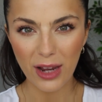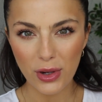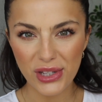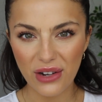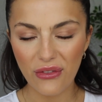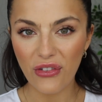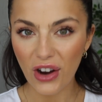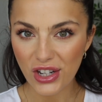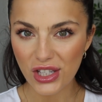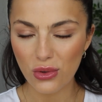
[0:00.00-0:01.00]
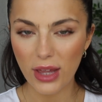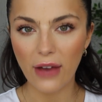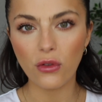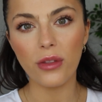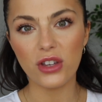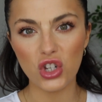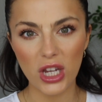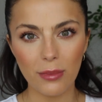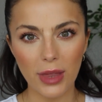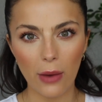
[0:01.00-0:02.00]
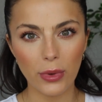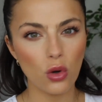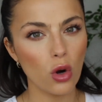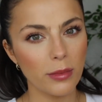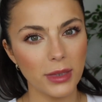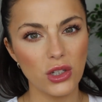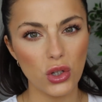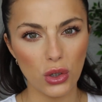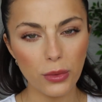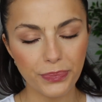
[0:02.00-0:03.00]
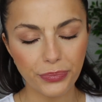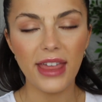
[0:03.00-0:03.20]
eyebrows in first so that I've got the shape that I would normally do.